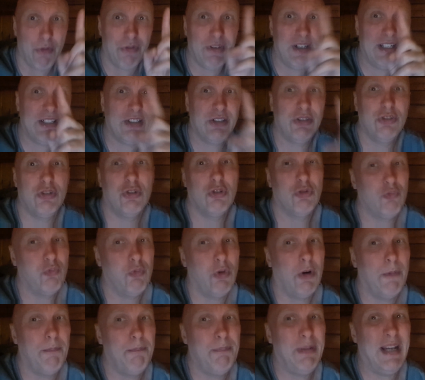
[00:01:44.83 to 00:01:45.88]
there's a dud
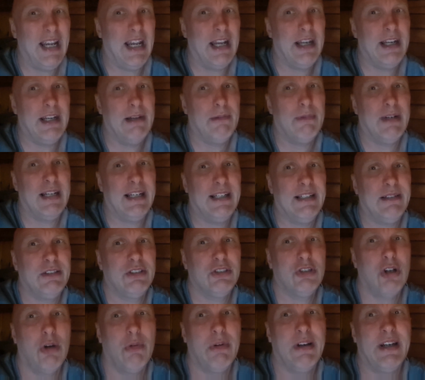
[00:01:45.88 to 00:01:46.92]
what bit in it where it was
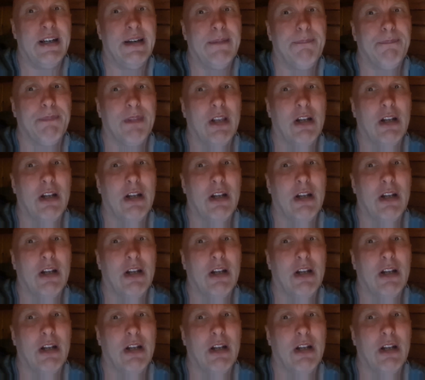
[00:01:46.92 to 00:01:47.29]
throwing